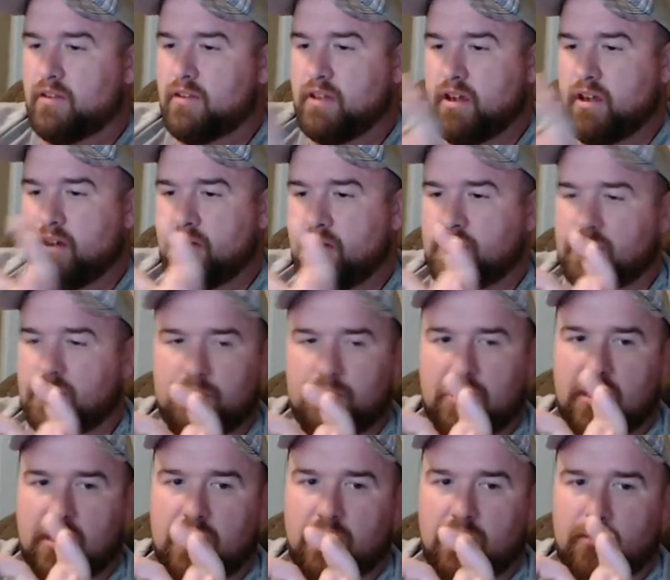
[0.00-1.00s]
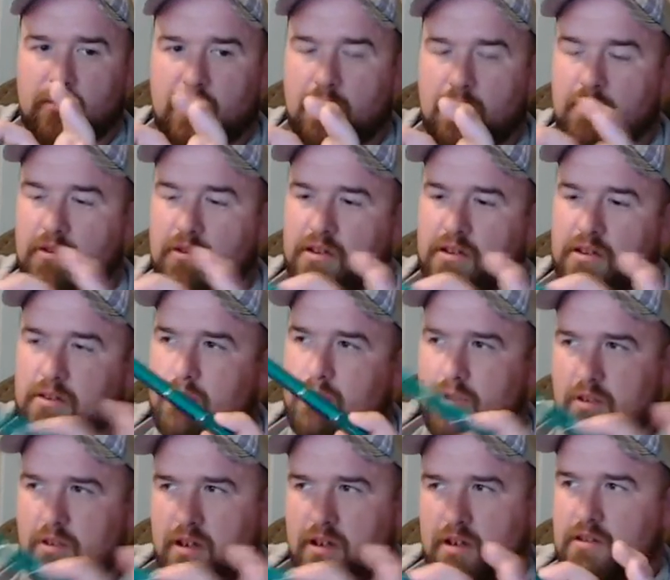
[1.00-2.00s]
They also make a rubber tip
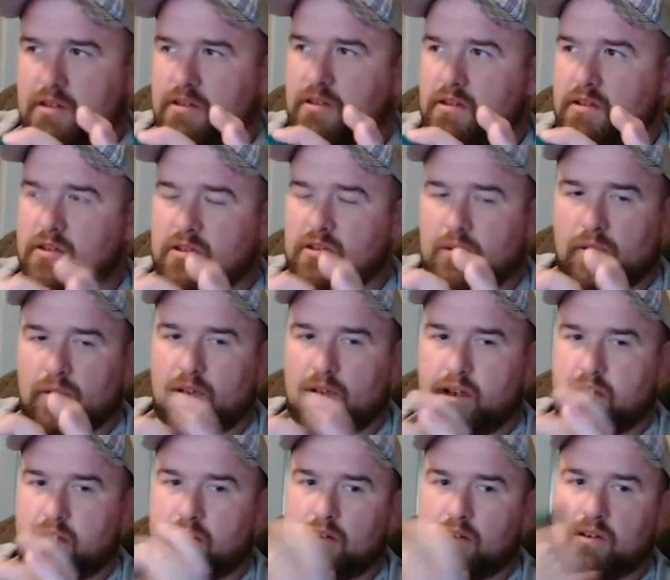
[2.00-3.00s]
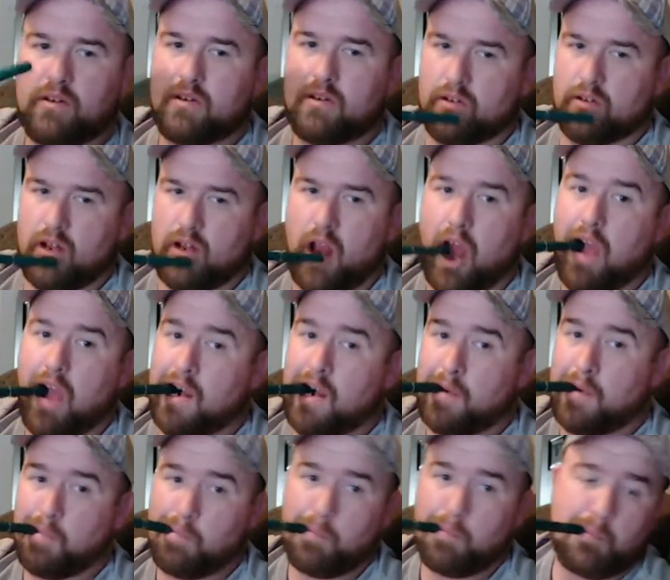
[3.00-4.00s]
because it is so light. You can
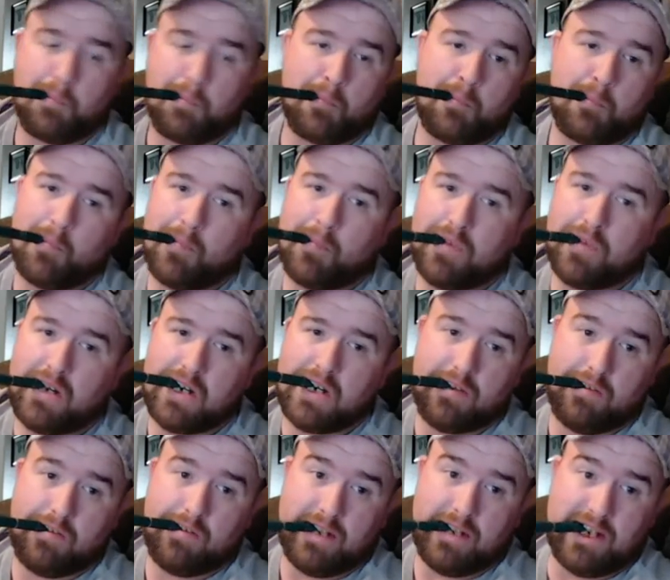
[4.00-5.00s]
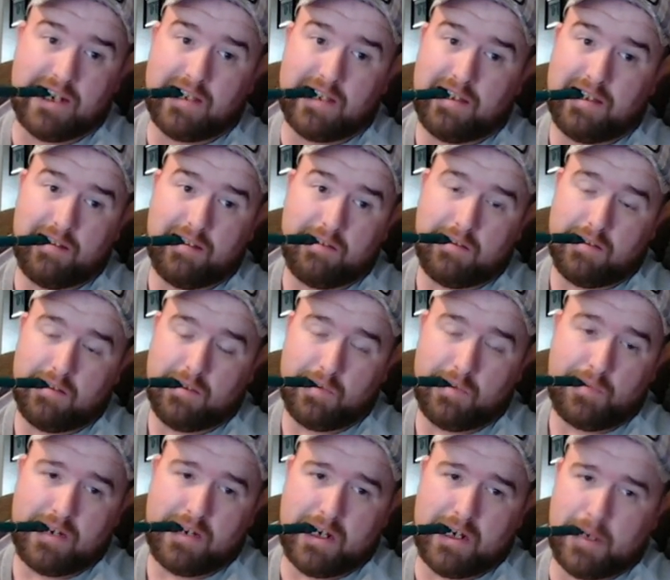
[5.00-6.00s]
do it like this, and
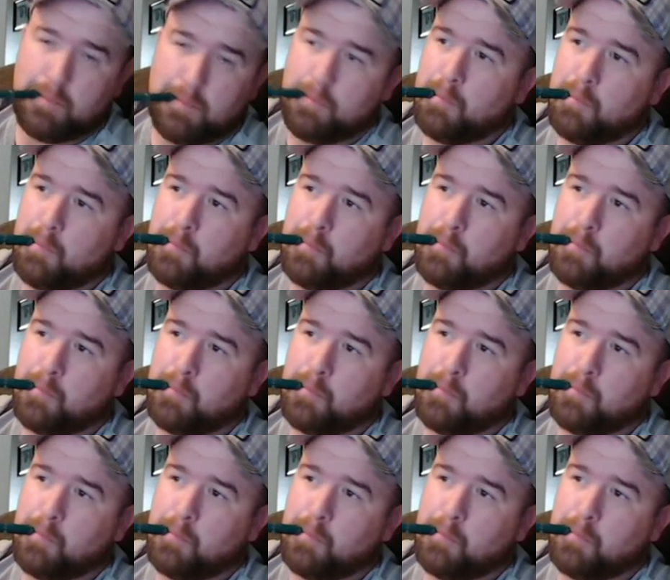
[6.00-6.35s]
you're fine.